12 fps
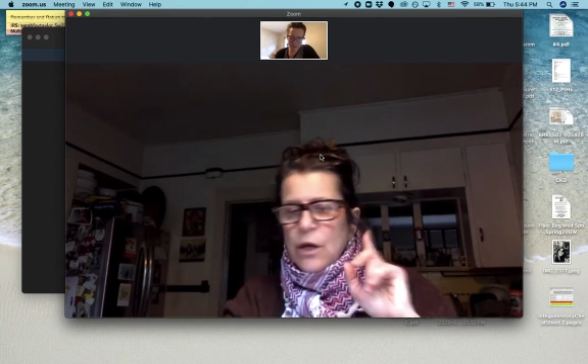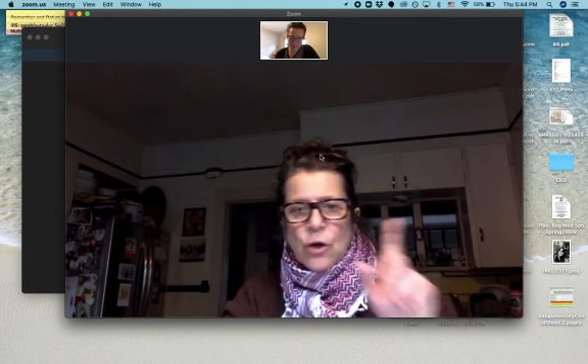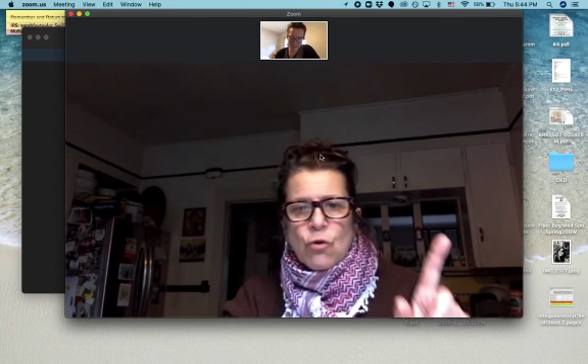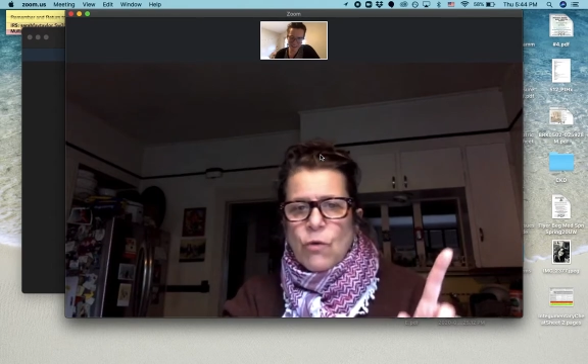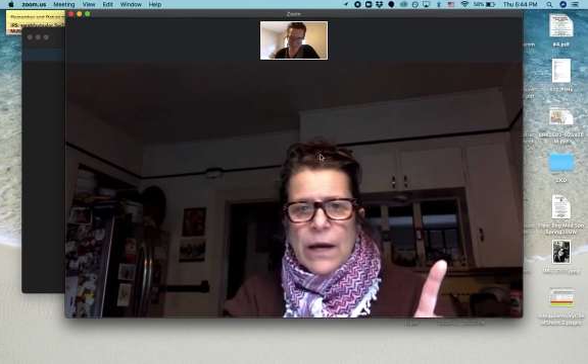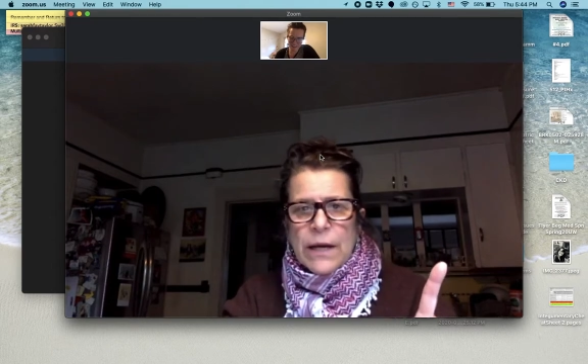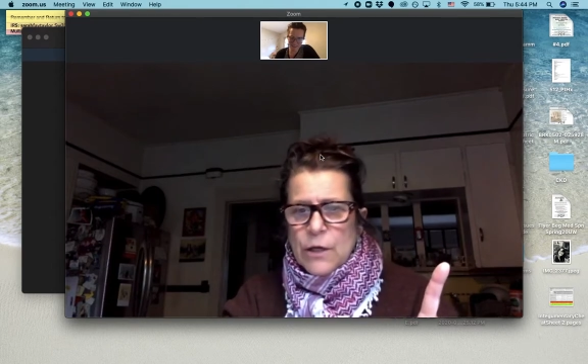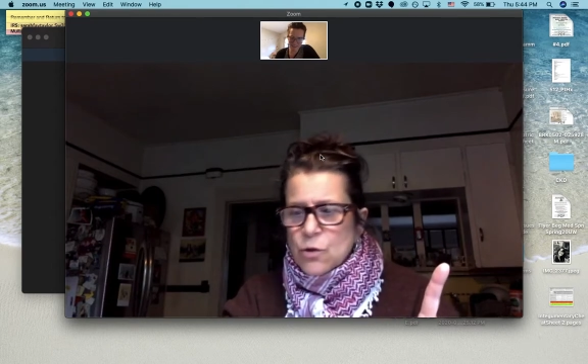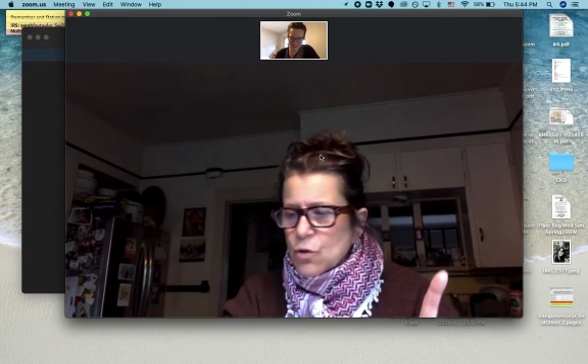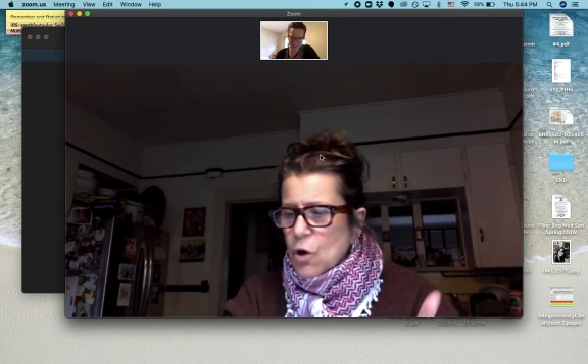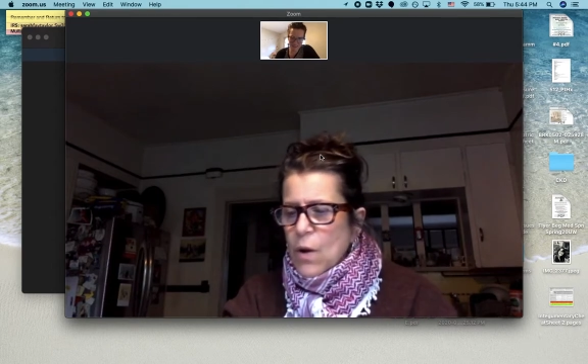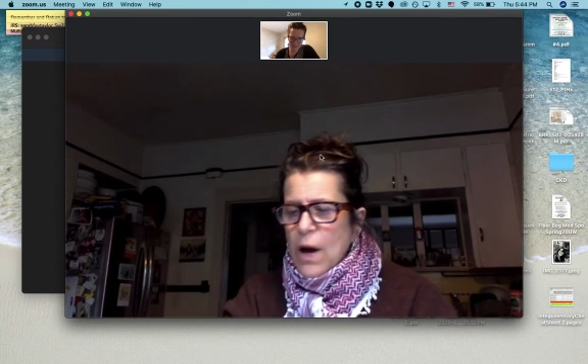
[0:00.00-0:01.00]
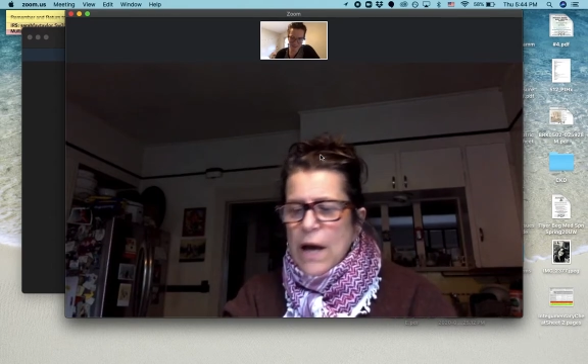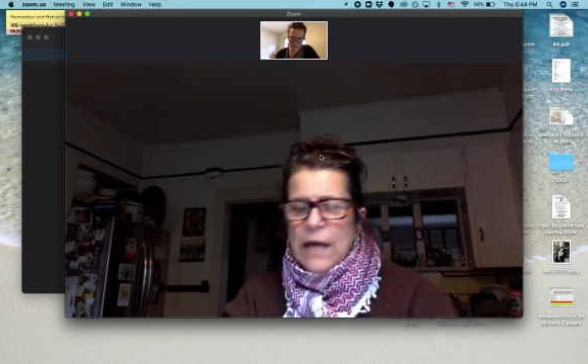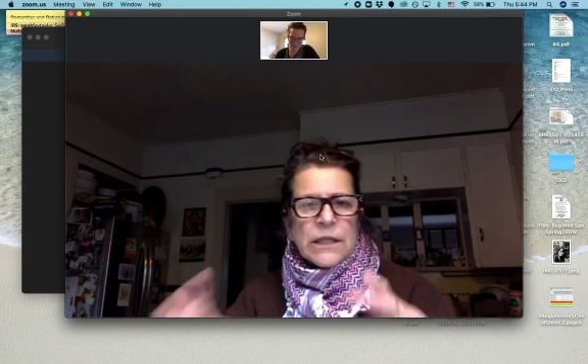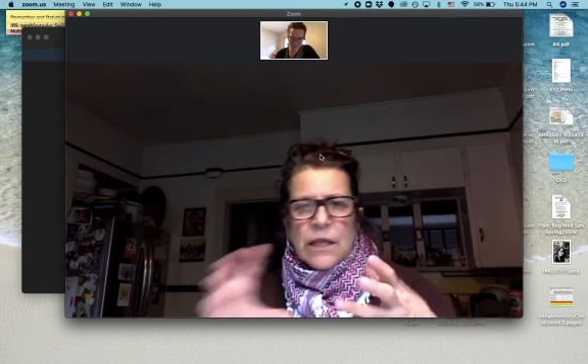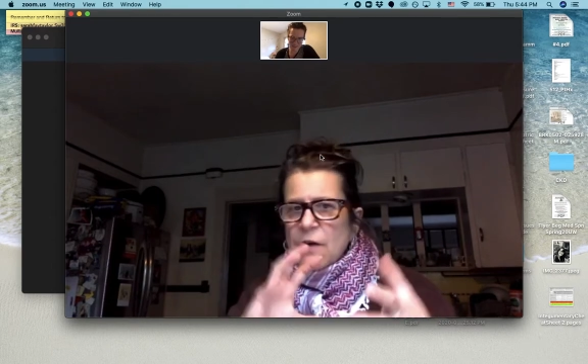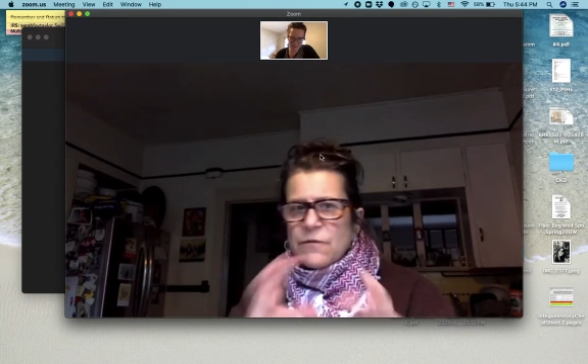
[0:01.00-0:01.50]
You had a great intro.
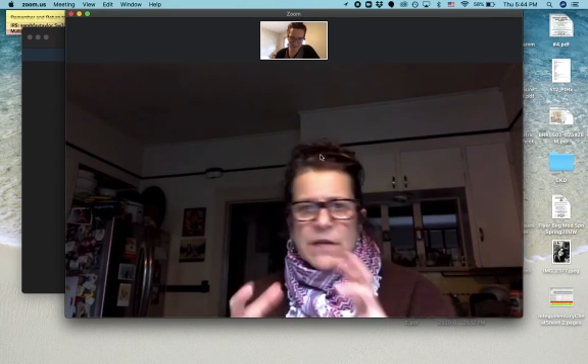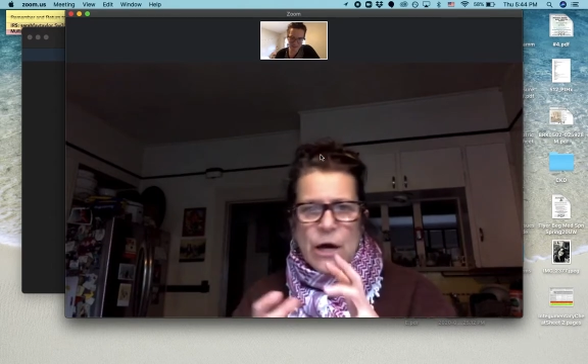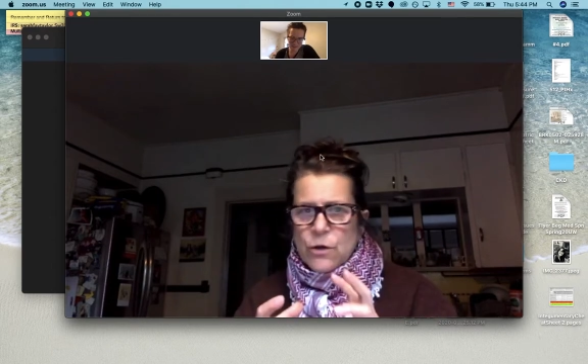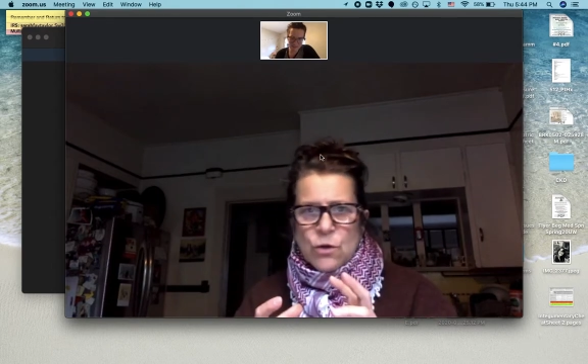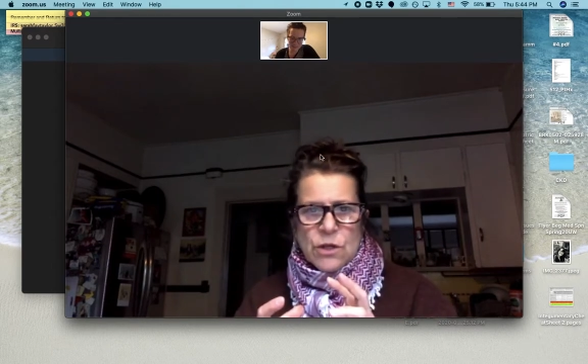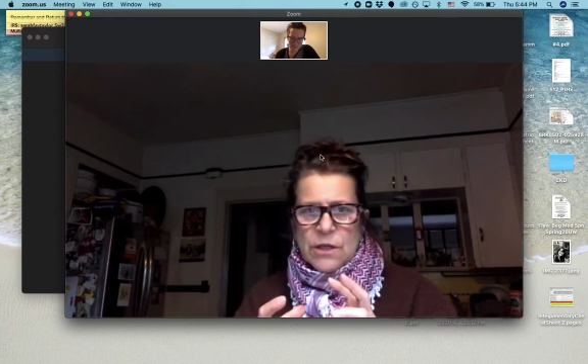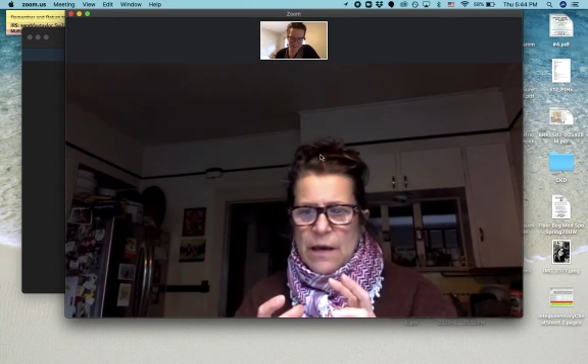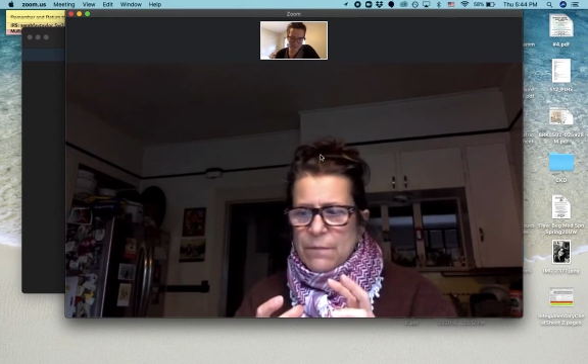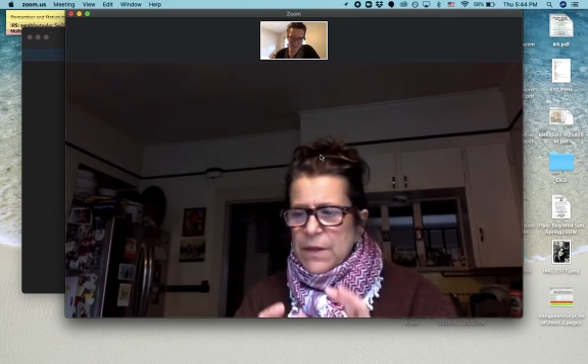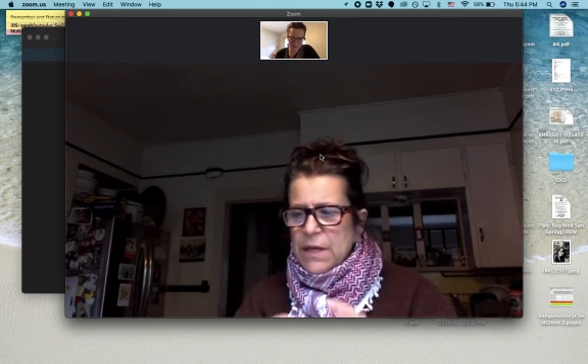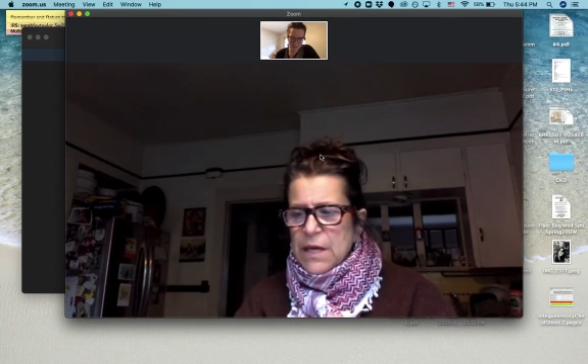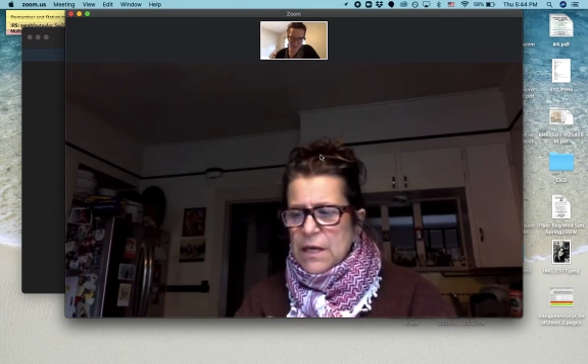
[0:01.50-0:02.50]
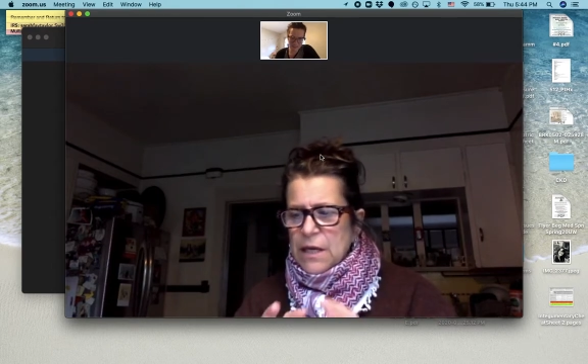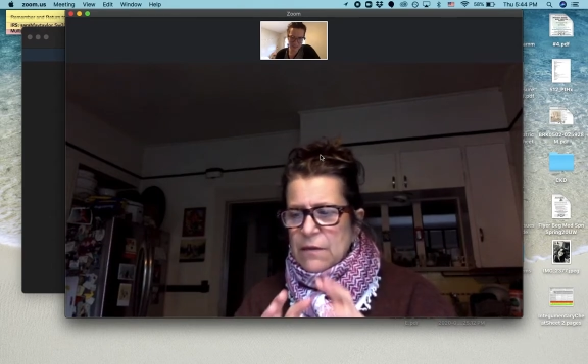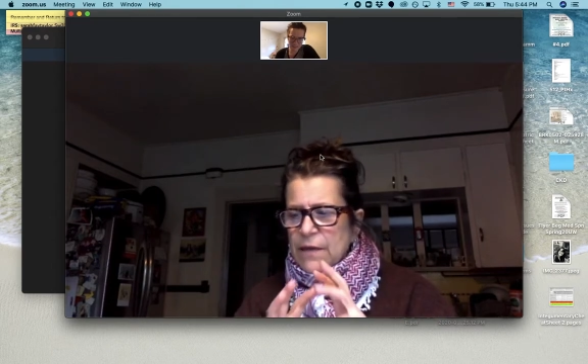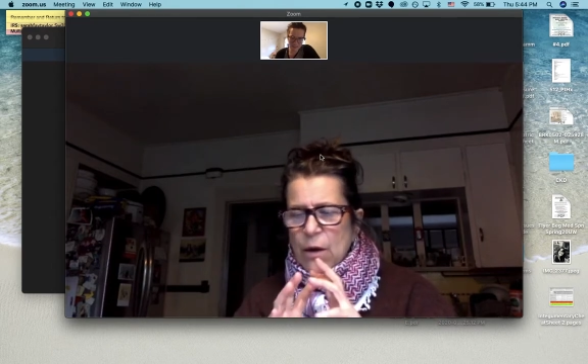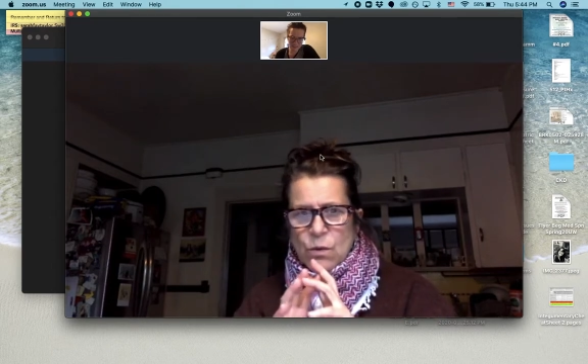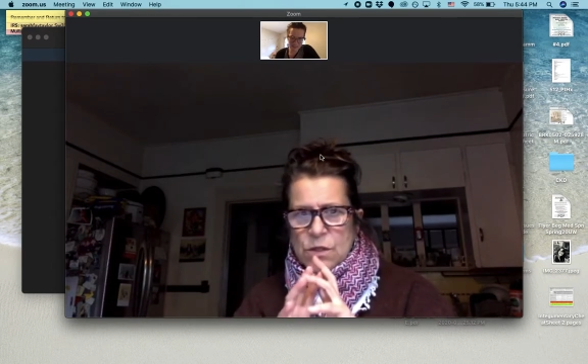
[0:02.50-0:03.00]
I loved how you did that
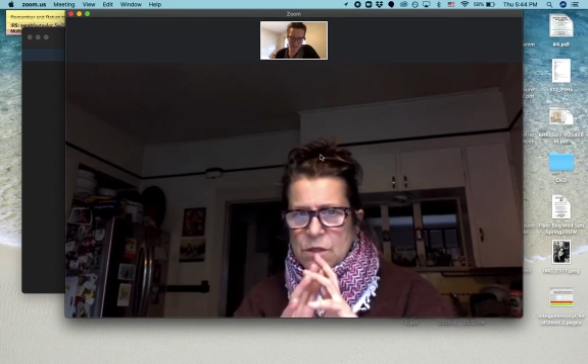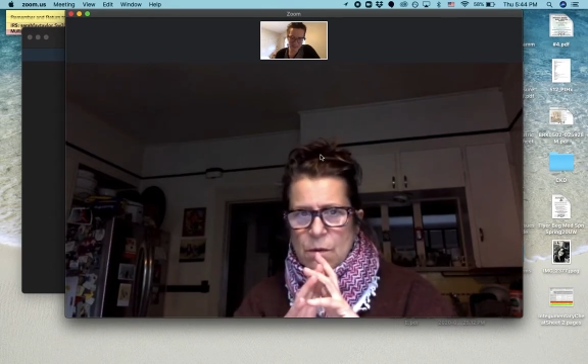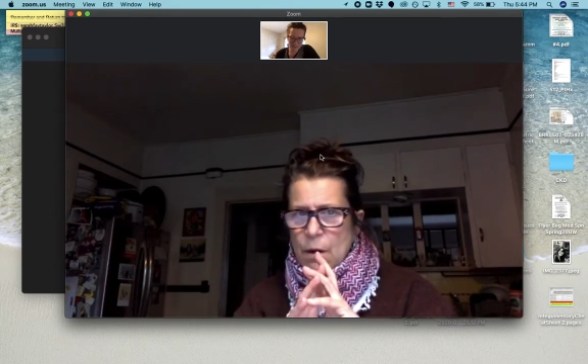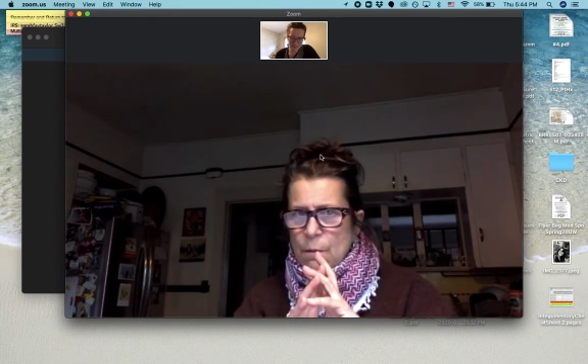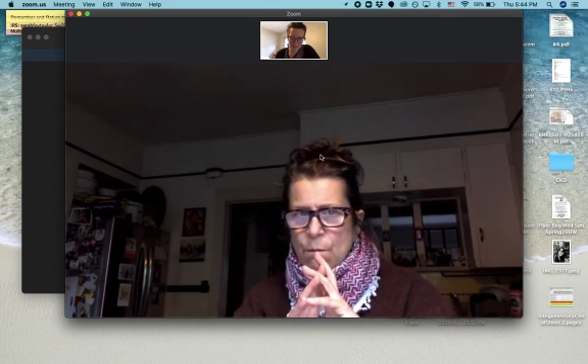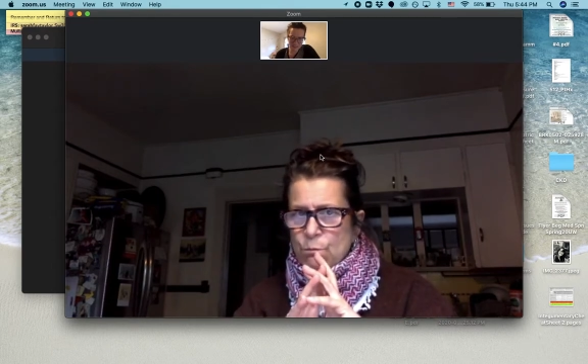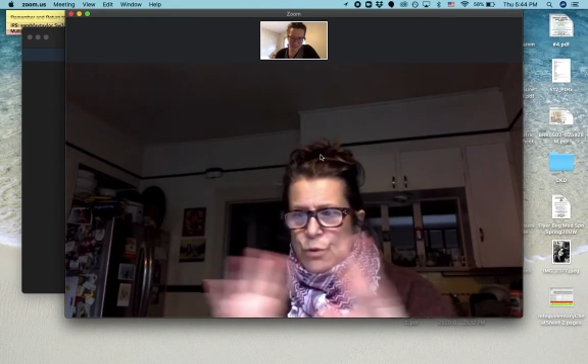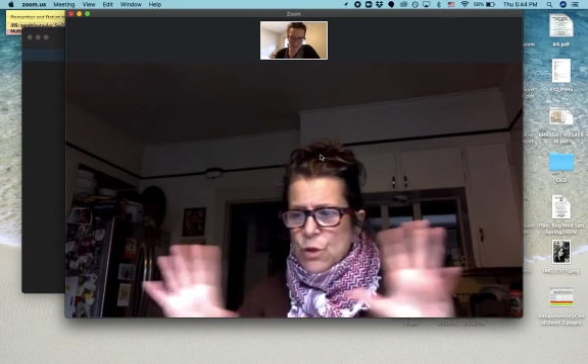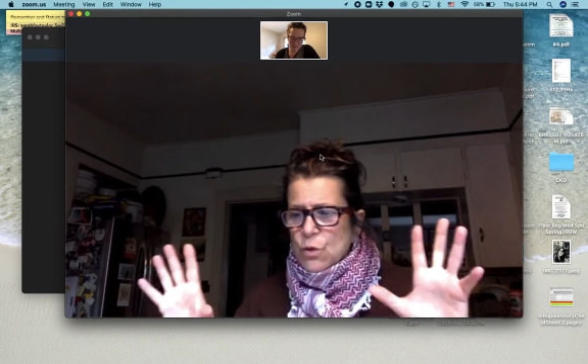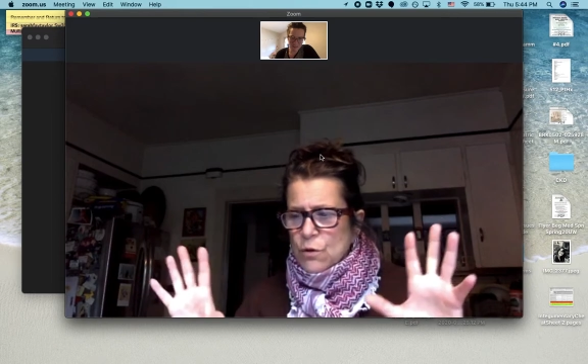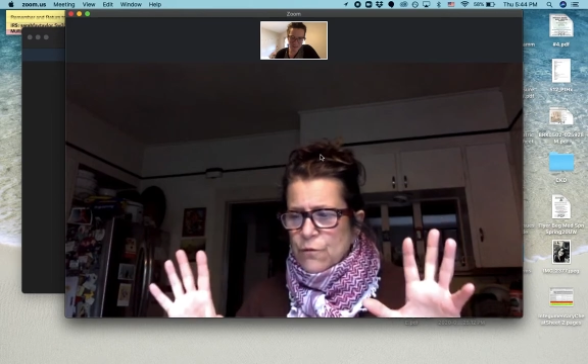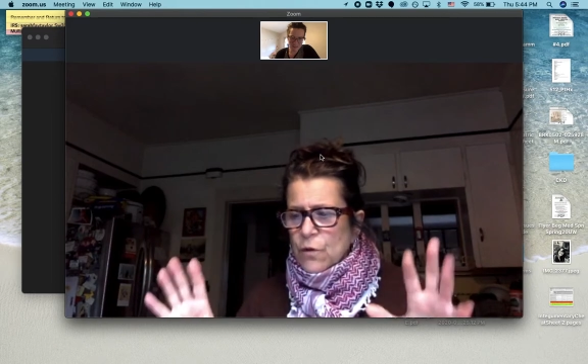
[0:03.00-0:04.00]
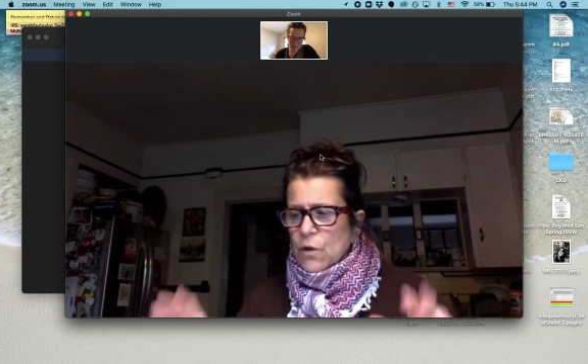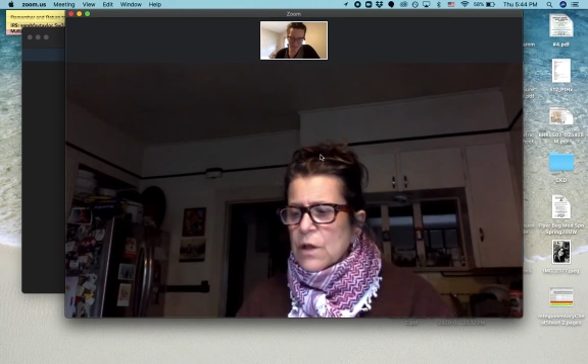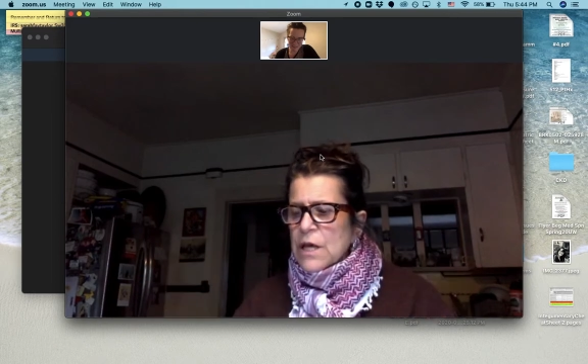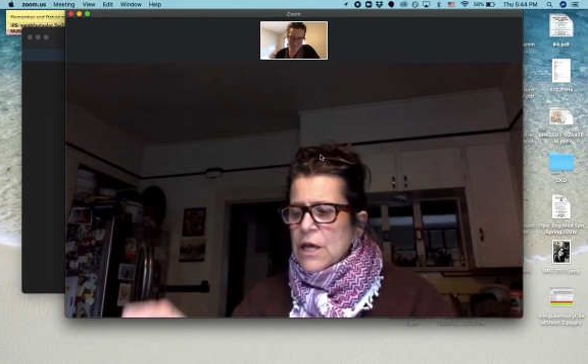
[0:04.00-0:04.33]
beginning. That was beautiful.